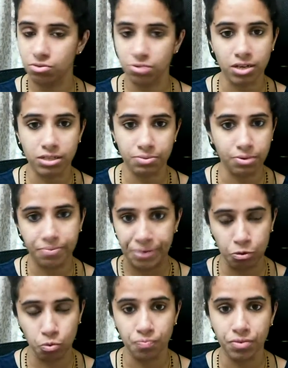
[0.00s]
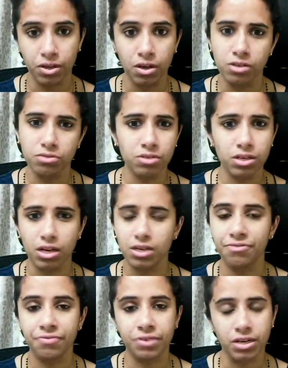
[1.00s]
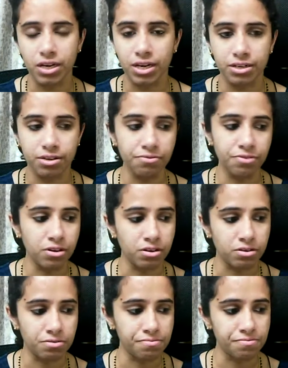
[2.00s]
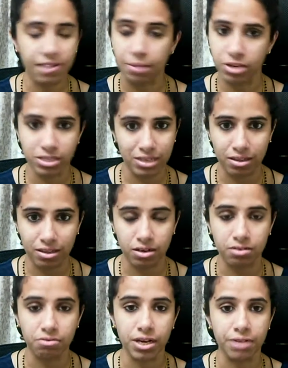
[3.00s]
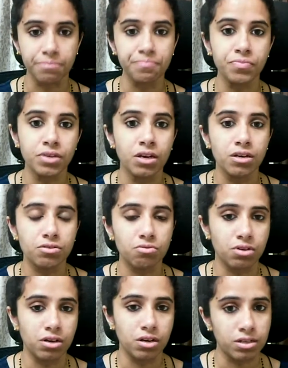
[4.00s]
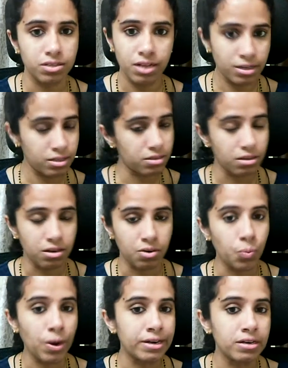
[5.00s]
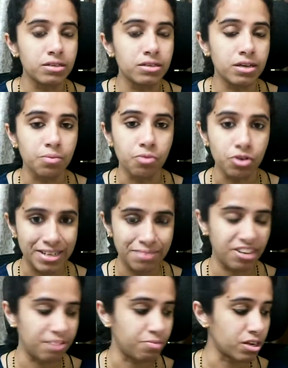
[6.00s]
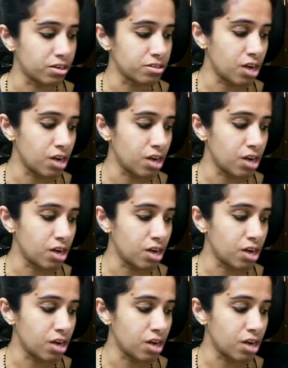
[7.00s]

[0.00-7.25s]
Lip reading: So that's what we do. So there are different kind of fabrics like that. Okay, so that is one thing about knit fabric.